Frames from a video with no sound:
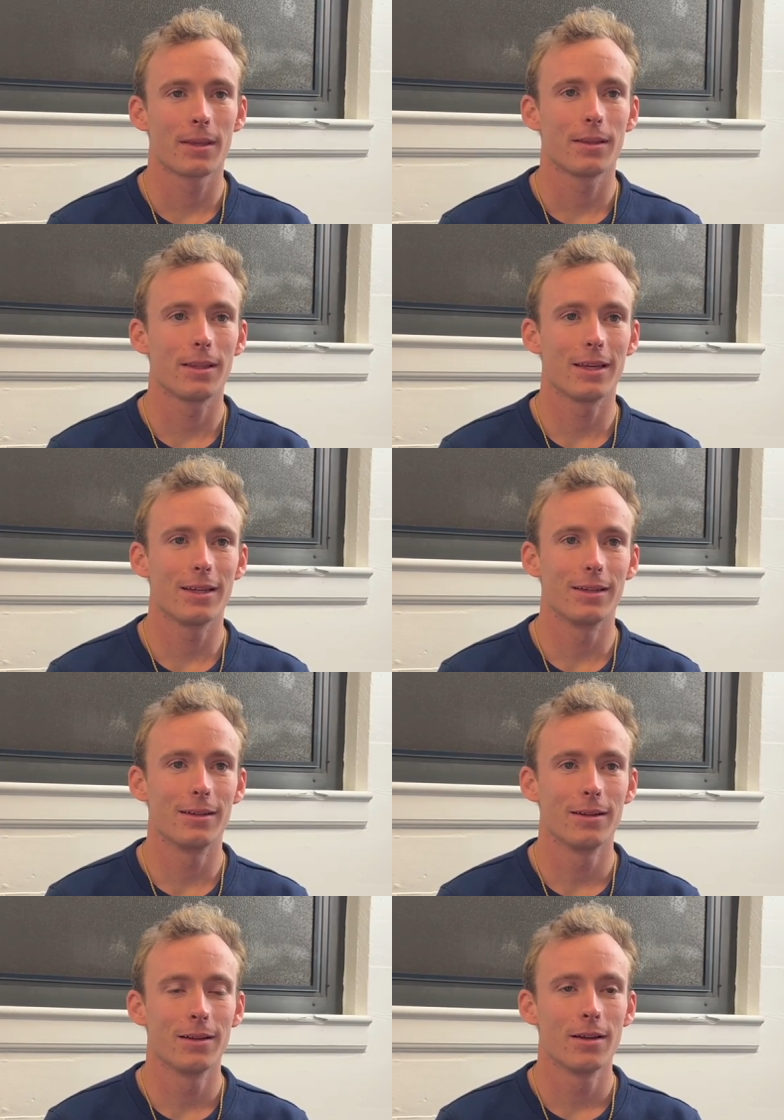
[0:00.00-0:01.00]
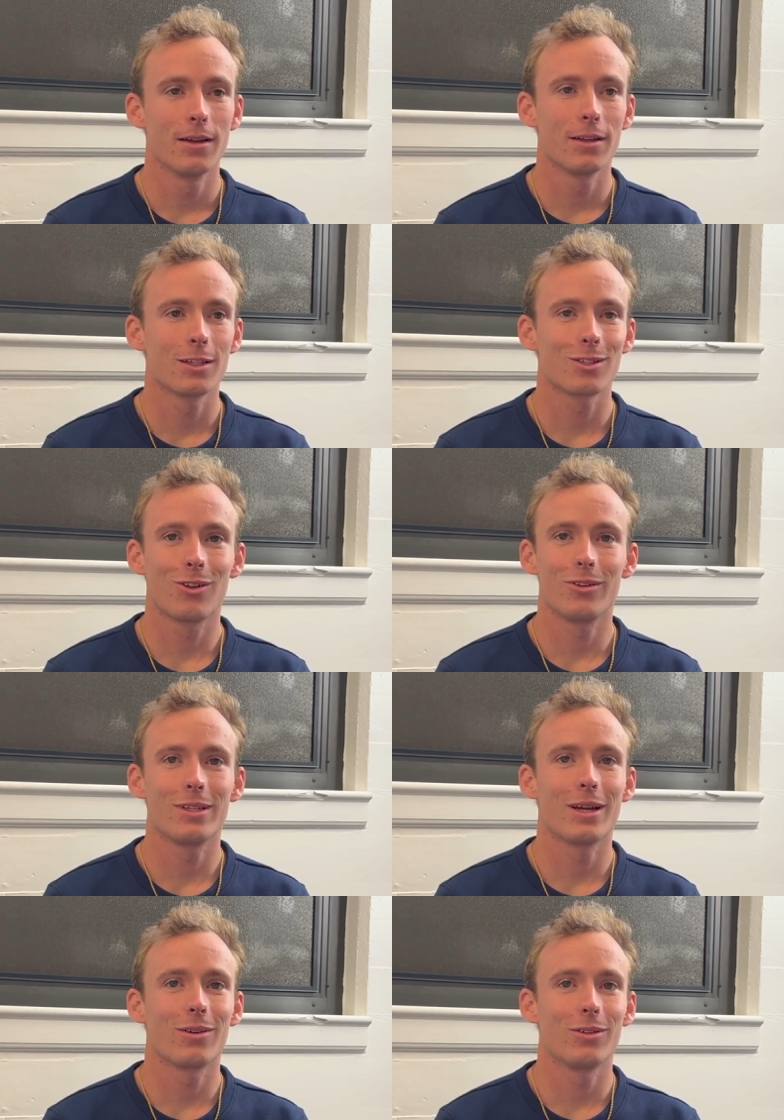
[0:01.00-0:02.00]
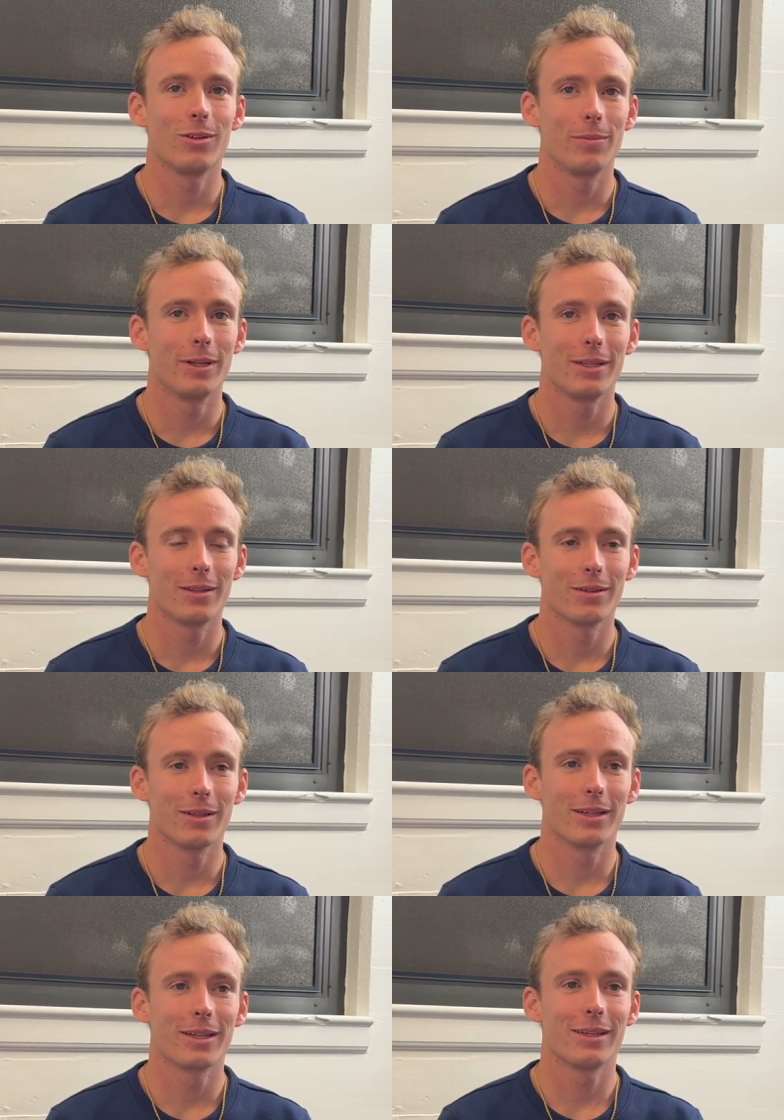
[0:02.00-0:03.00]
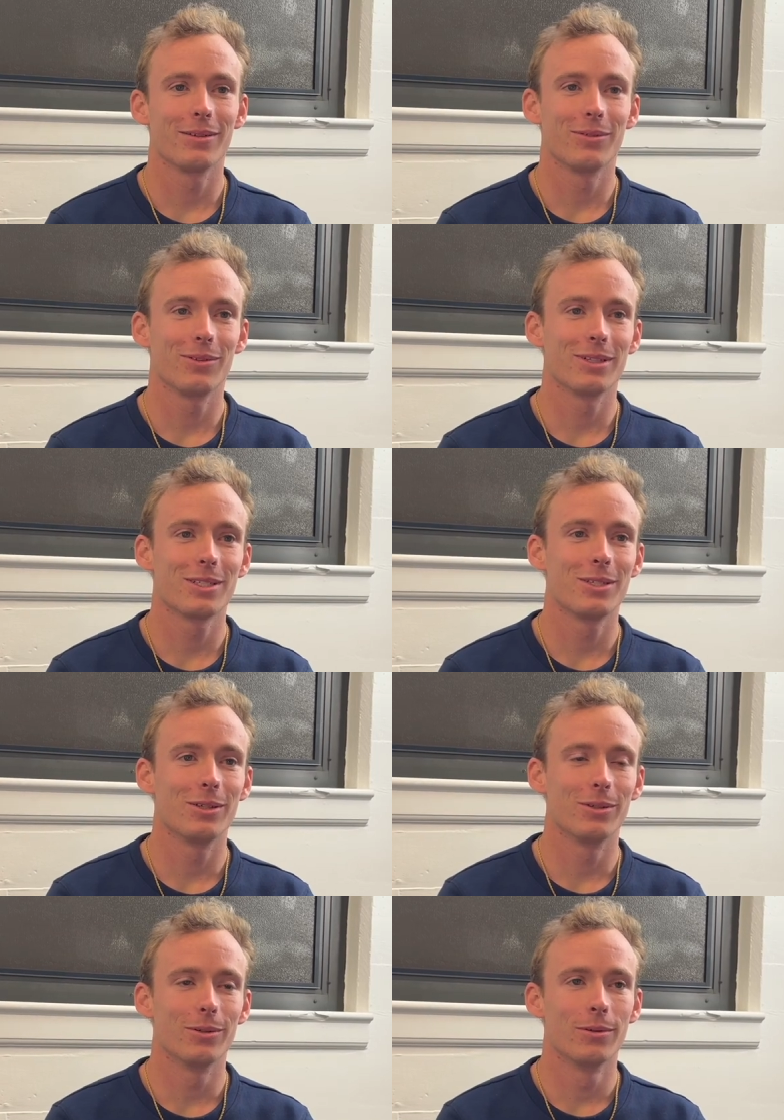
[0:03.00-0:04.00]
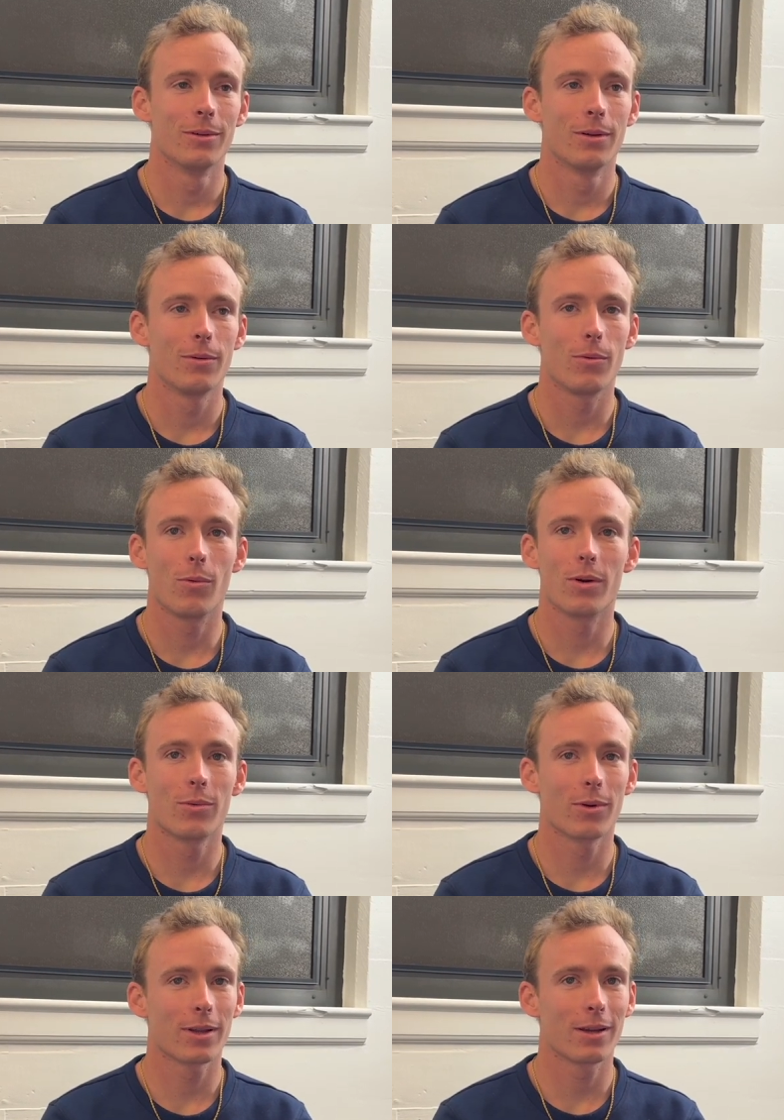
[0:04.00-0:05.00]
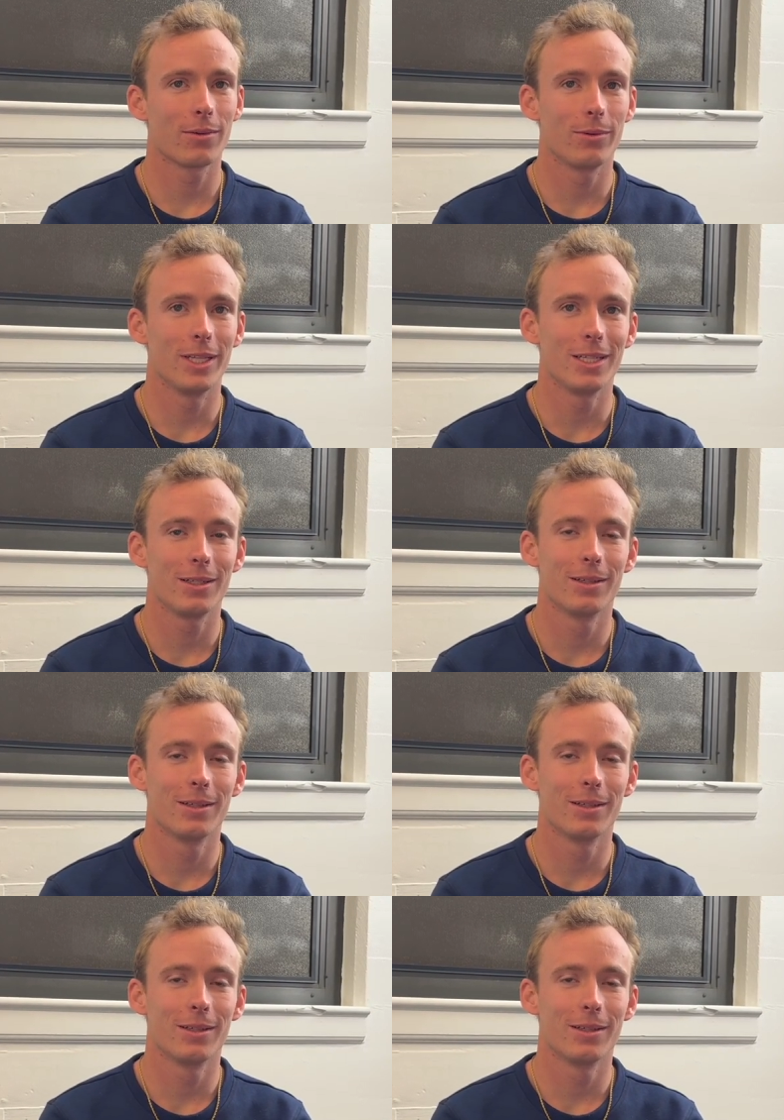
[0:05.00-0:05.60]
they slowed it down a little bit. They're like, hey, let's do one workout a week.